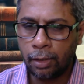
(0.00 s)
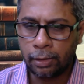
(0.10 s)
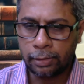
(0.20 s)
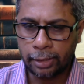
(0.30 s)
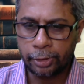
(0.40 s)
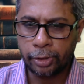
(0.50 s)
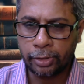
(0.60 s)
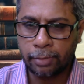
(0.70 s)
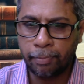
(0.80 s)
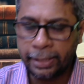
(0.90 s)
such
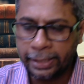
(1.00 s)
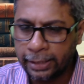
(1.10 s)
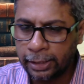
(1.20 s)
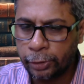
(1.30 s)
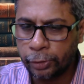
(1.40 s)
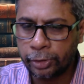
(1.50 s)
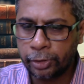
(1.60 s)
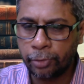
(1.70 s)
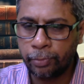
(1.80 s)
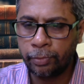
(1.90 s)
as medical
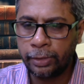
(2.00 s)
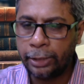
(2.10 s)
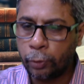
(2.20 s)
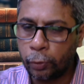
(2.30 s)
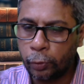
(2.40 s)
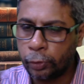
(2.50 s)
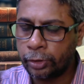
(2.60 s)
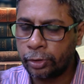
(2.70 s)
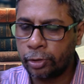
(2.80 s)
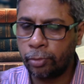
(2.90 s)
tourism,
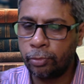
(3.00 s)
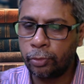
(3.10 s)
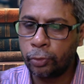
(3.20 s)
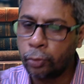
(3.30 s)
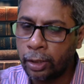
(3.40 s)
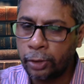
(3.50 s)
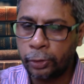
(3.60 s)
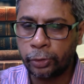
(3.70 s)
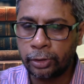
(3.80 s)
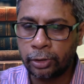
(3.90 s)
ecotourism, rural
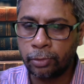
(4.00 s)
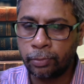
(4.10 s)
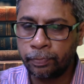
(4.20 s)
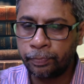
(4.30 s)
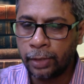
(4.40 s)
tourism.